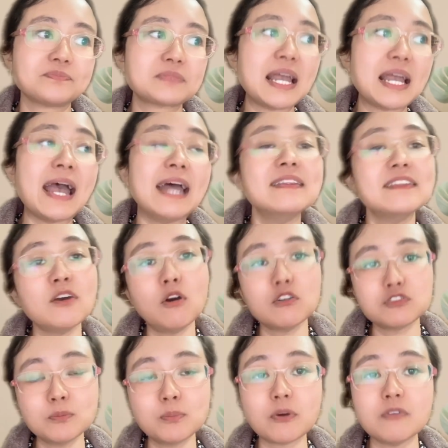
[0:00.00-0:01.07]
And they
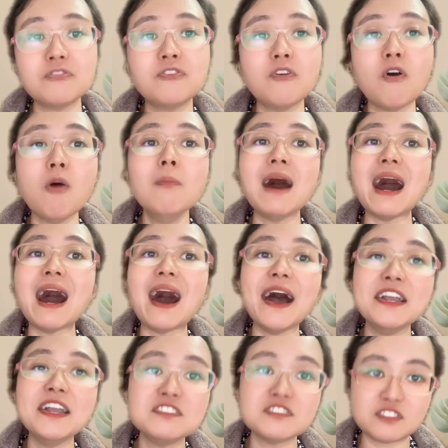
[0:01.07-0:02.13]
also perform
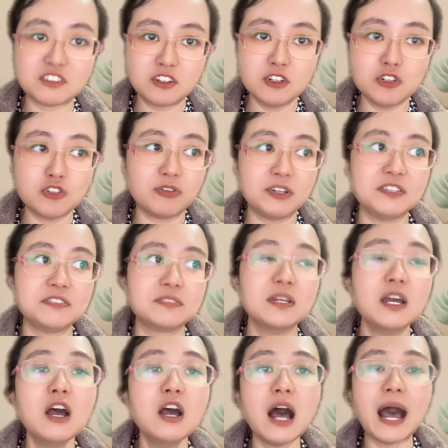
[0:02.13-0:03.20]
eye
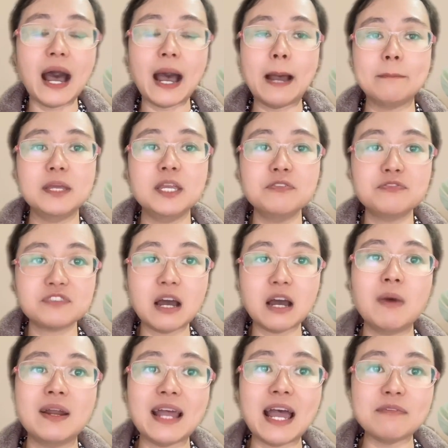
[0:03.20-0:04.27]
surgeries if
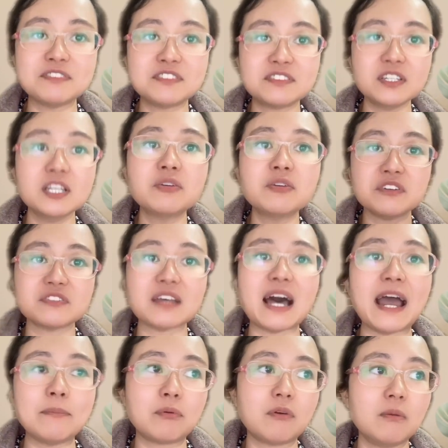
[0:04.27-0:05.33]
someone has serious
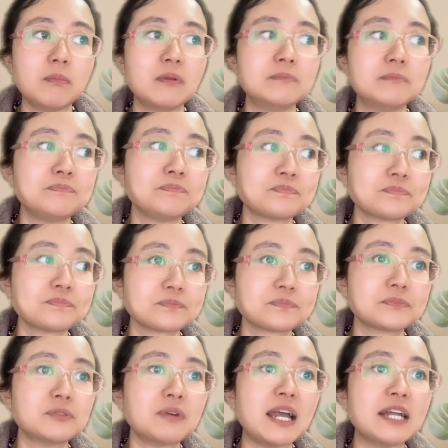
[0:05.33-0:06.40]
eye problem,
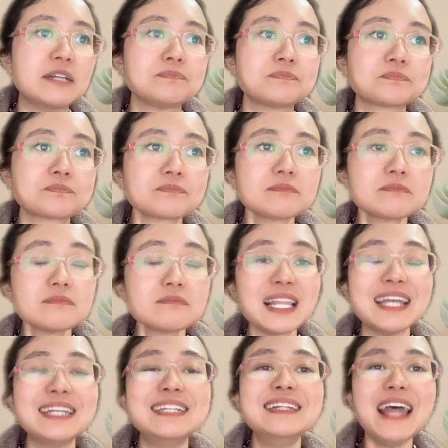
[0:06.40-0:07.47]
right?
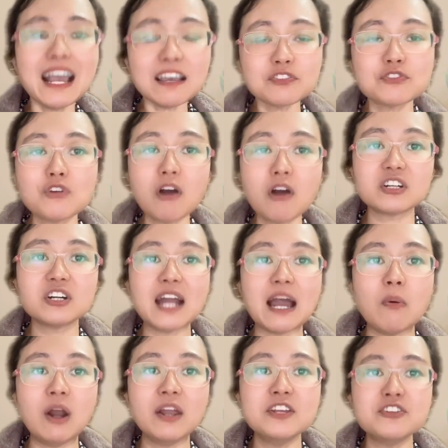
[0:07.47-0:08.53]
Next doctor
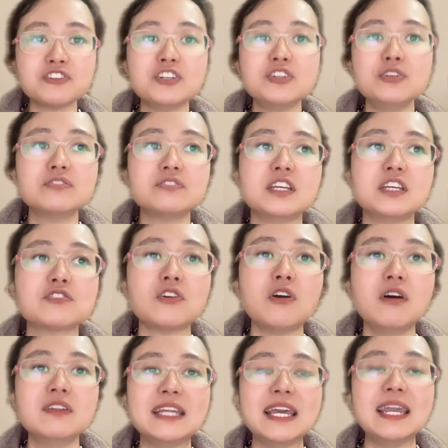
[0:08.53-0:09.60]
I want to introduce is
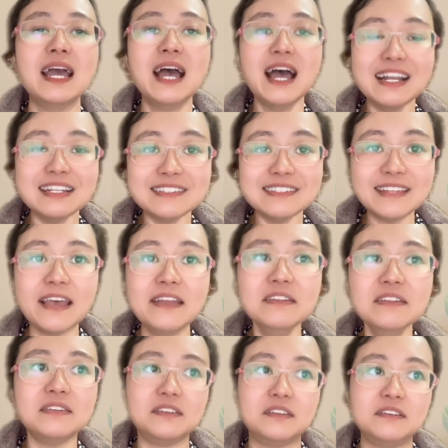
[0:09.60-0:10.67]
called the
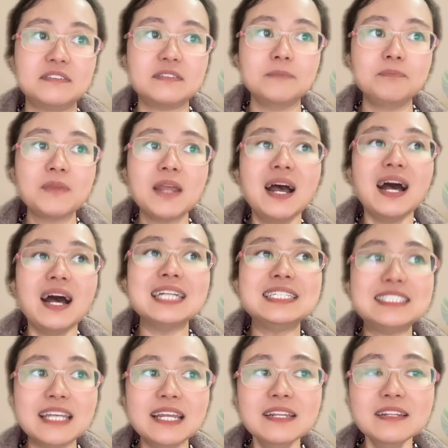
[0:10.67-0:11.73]
dentist. A
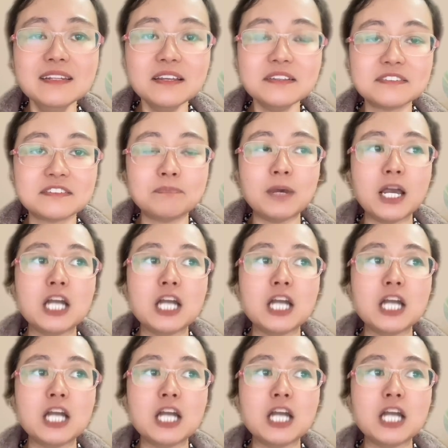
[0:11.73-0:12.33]
dentist